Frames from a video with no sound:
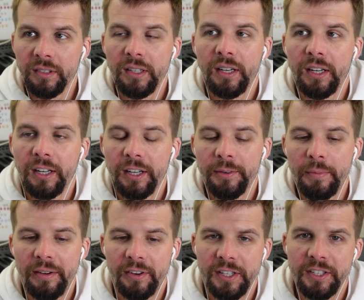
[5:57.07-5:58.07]

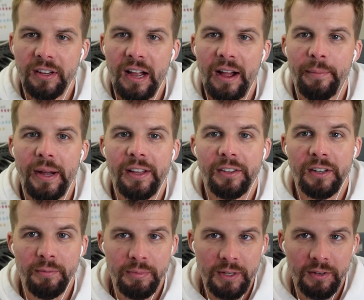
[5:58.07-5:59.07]
I've also got my other
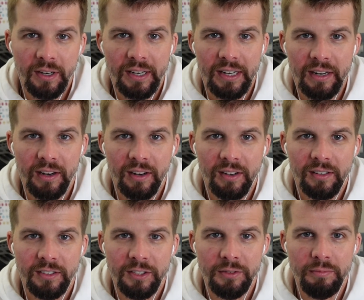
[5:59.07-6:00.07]
computer here to